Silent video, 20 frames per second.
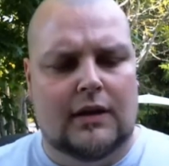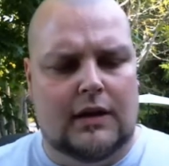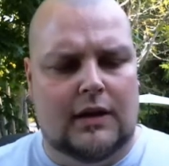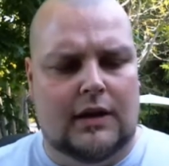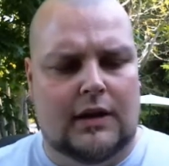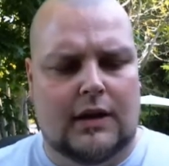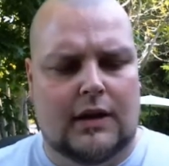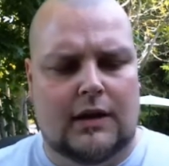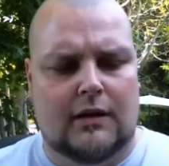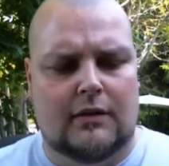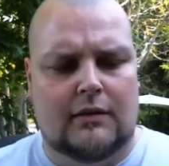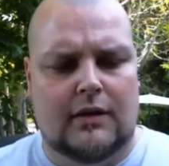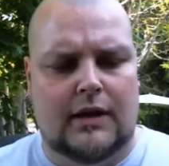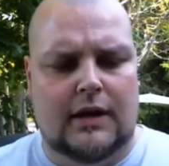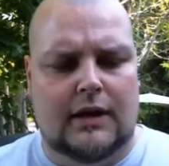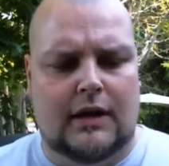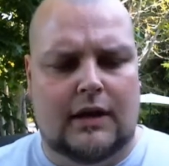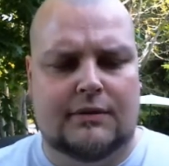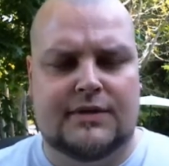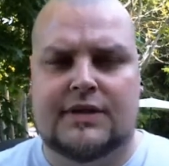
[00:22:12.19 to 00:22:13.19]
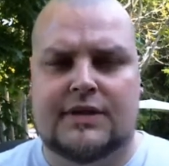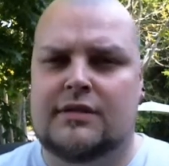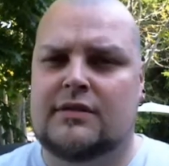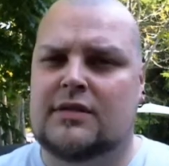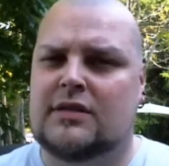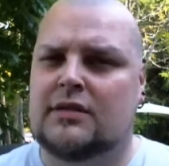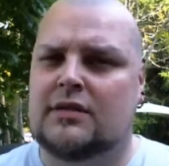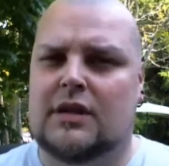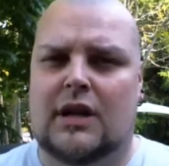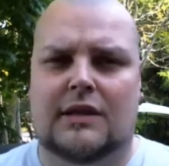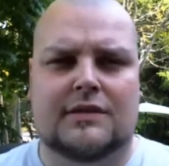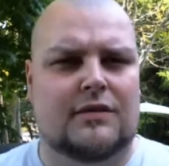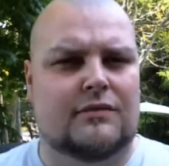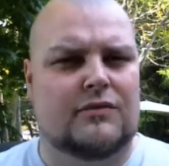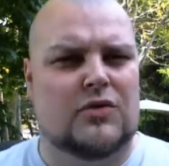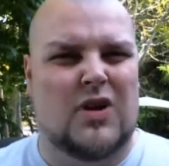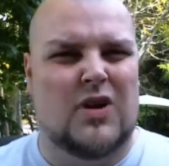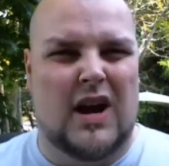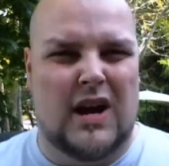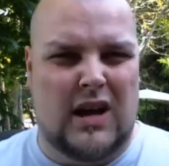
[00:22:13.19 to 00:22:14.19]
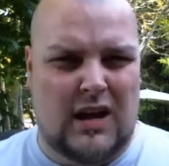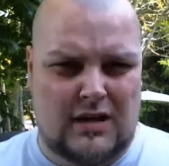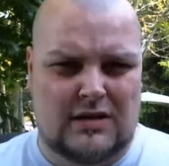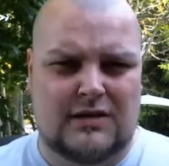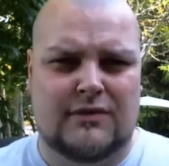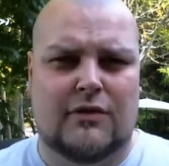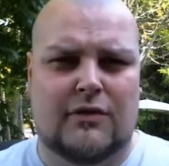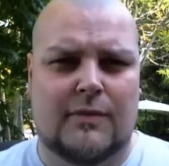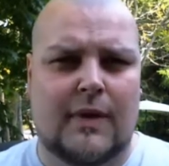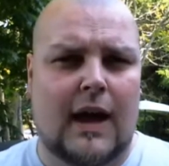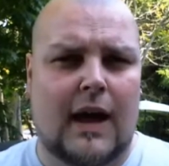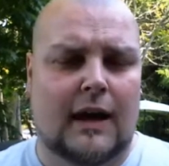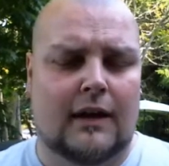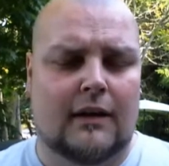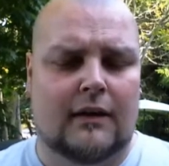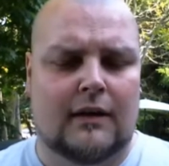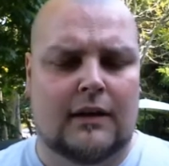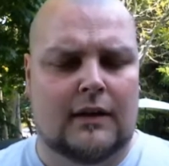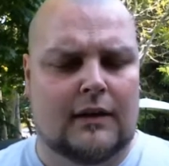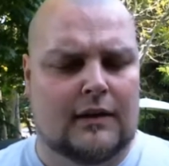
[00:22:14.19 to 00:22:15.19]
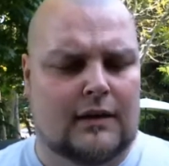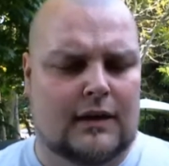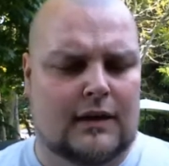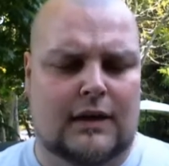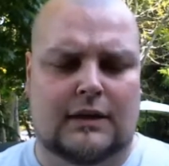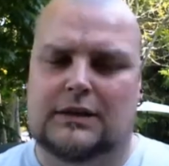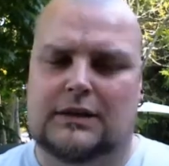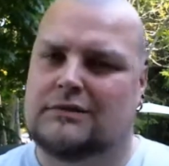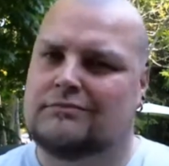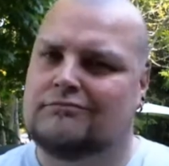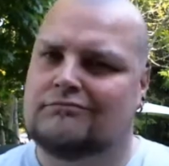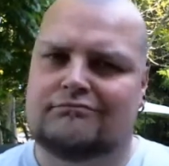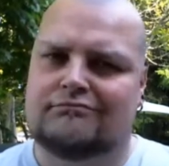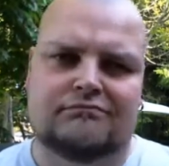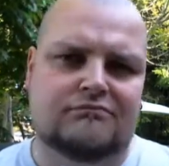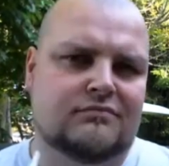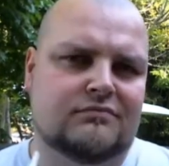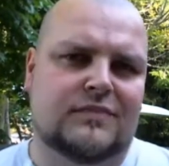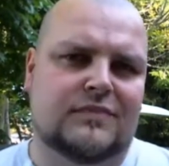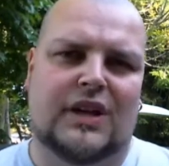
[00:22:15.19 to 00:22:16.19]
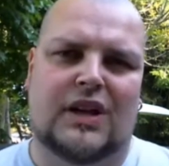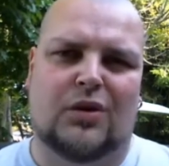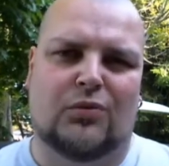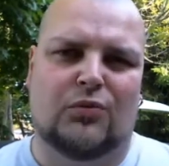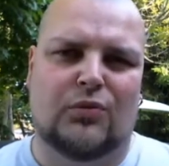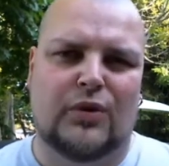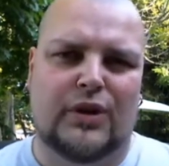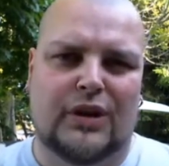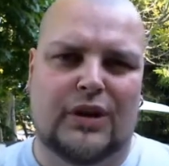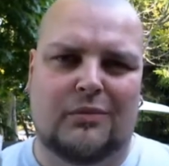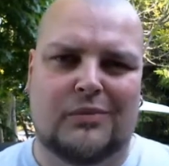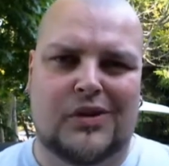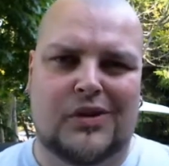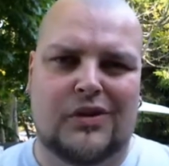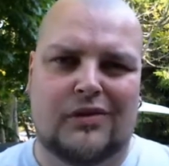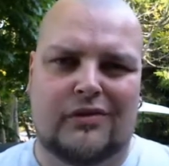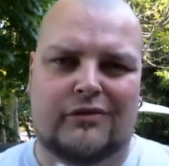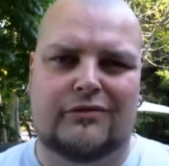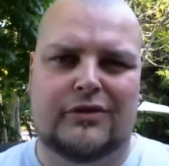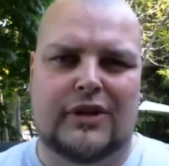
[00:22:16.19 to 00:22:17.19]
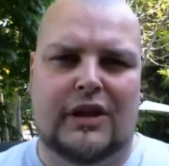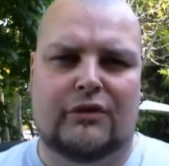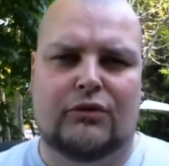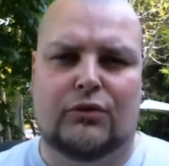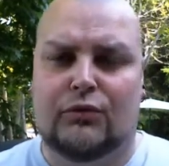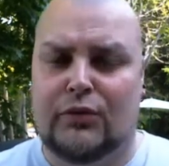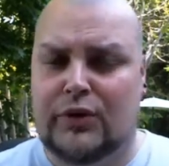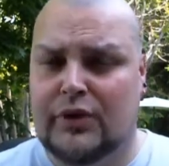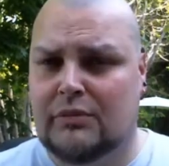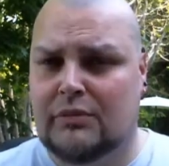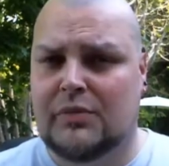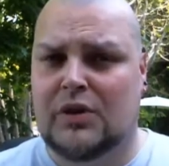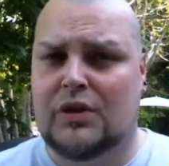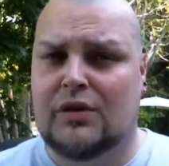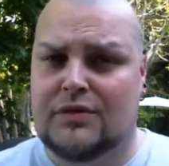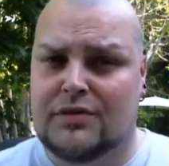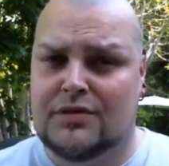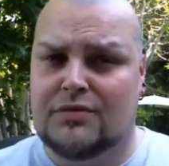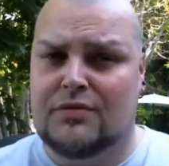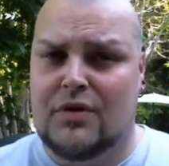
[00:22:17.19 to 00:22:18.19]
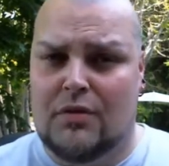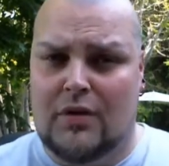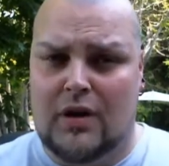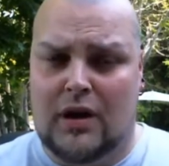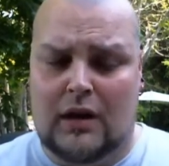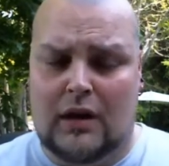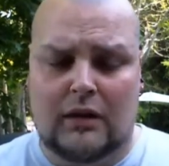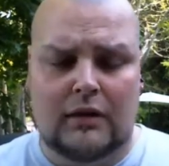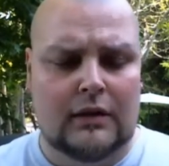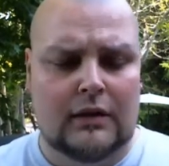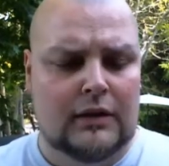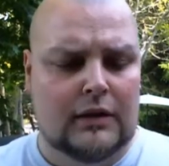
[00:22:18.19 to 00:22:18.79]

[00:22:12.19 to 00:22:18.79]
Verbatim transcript: Uh, and I was used to lots of dry hits from that. Uh, you know, real muted flavor, real muted throat hit.